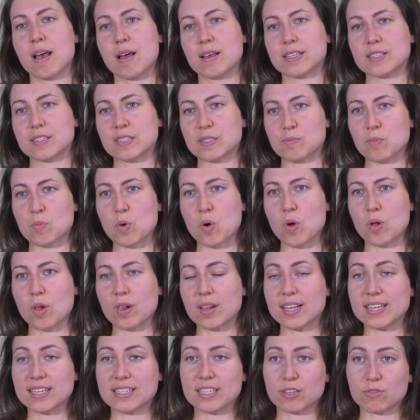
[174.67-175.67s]
small
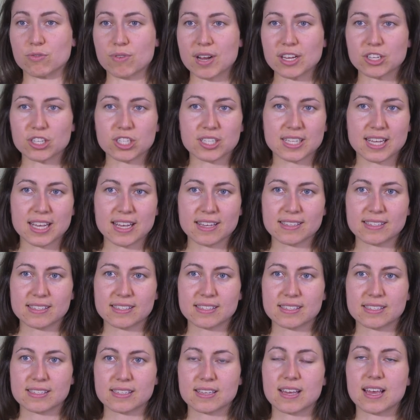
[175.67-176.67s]
integration
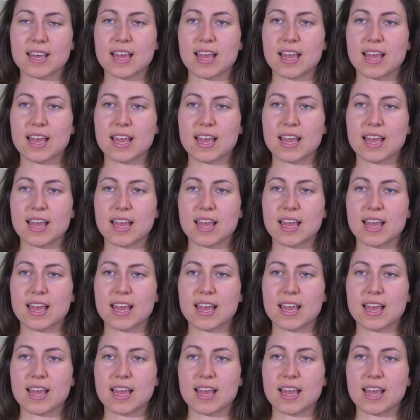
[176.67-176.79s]
tests,